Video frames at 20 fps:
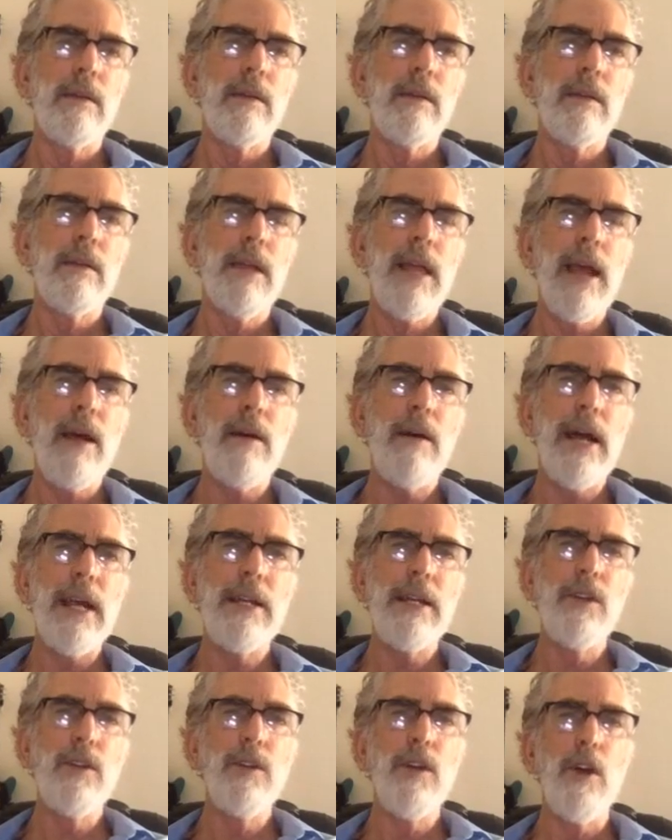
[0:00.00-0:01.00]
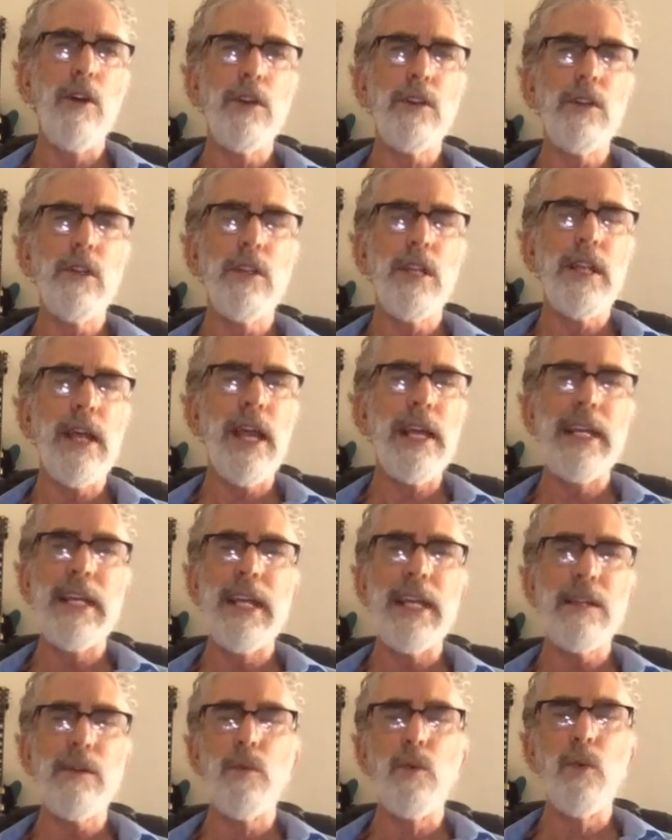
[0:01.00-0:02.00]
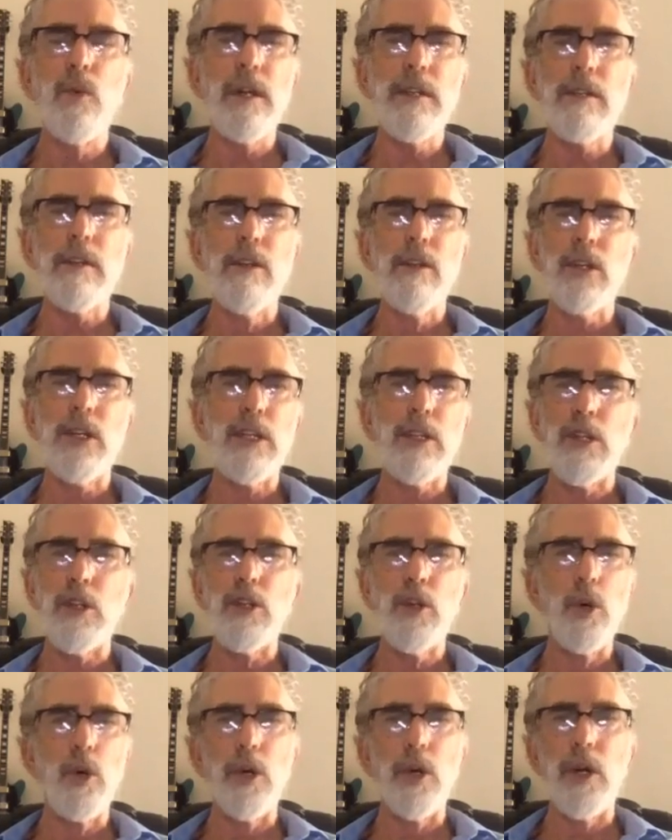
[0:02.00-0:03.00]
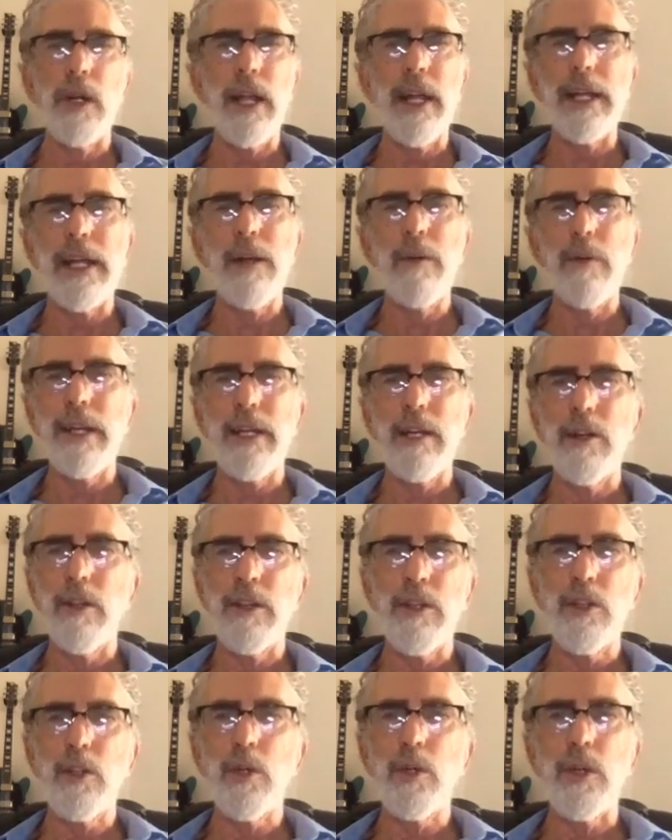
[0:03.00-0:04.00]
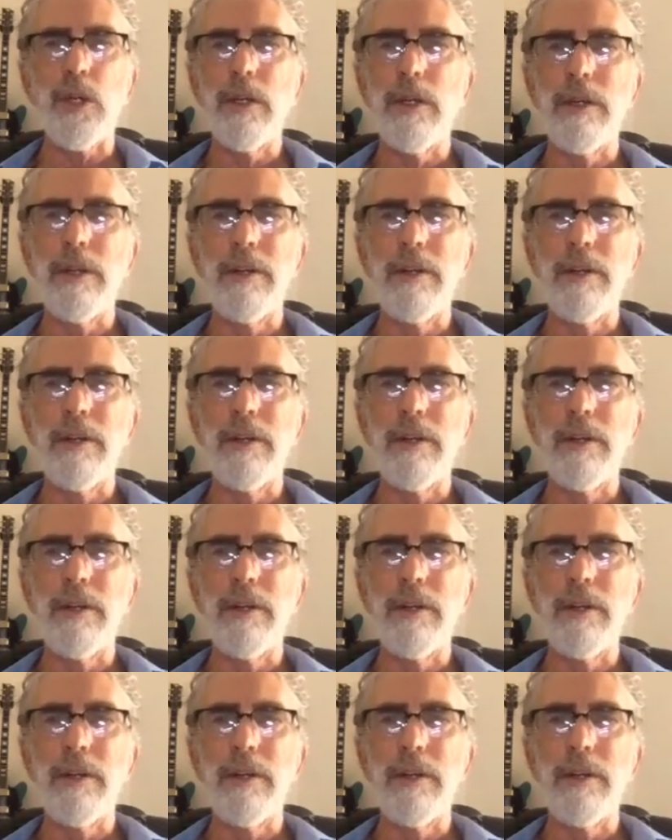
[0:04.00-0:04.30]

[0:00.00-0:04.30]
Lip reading: Now I do notice that today he hasn't once looked at the door like I want to go to the door.